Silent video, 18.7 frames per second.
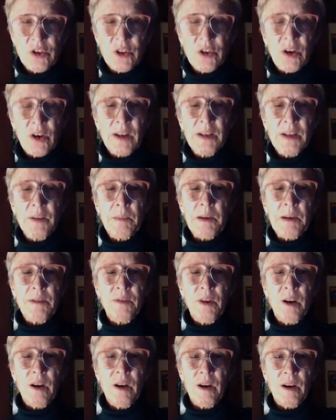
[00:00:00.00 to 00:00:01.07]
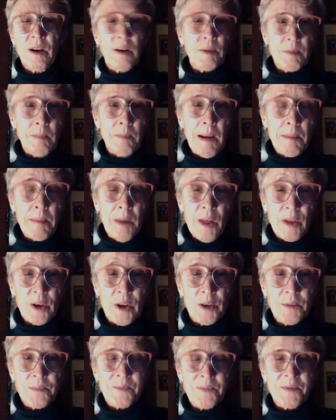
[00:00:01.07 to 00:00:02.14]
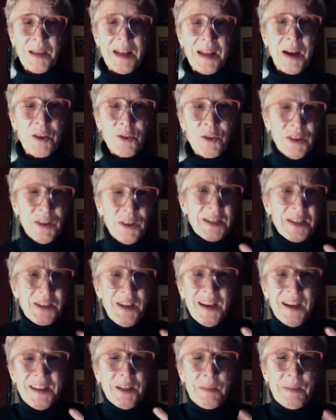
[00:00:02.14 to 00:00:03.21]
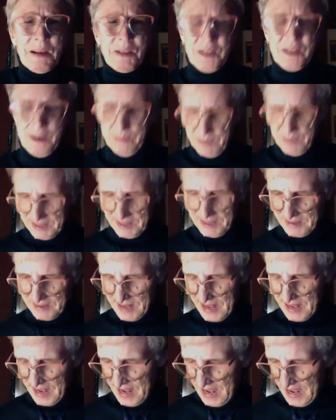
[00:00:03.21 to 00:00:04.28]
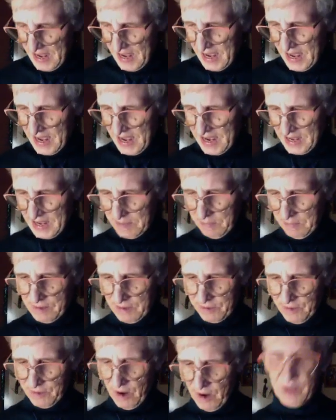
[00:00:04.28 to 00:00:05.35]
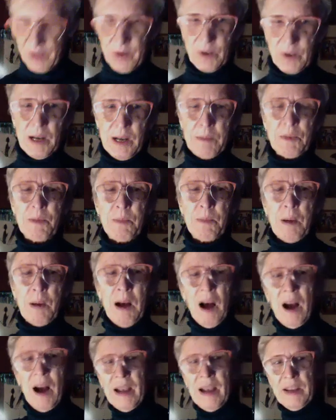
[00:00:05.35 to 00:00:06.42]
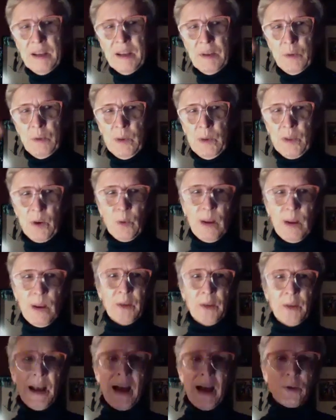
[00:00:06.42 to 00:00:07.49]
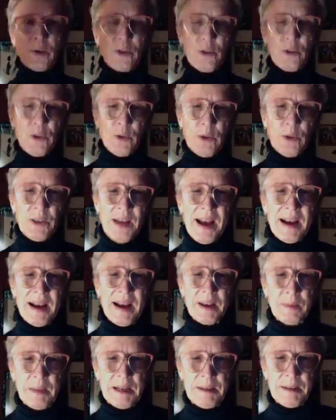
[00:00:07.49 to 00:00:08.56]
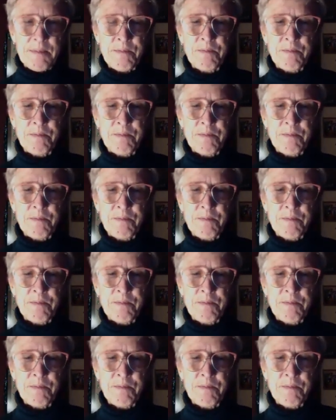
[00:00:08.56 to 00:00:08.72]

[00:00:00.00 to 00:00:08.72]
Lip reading: talking to my mother, and I was very excited about something. And my father comes behind with a roundhouse to attack me.